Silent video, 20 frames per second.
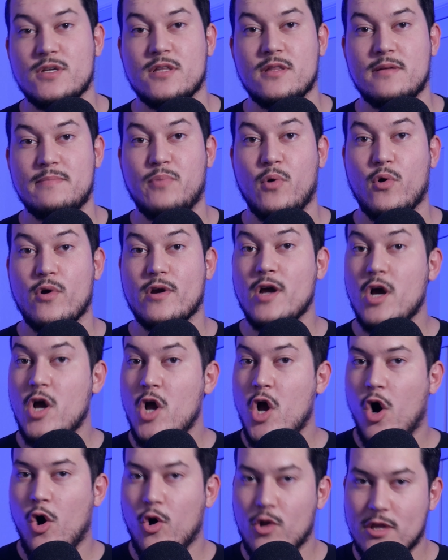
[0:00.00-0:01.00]
on the board
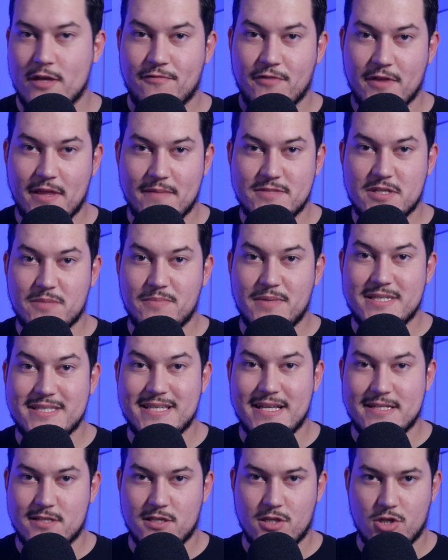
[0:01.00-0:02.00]
only for them to be
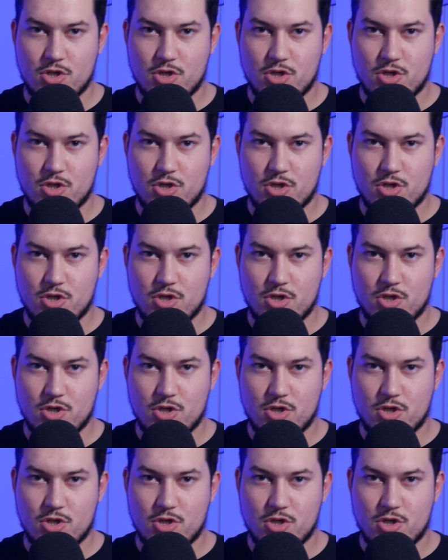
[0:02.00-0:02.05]
sent to the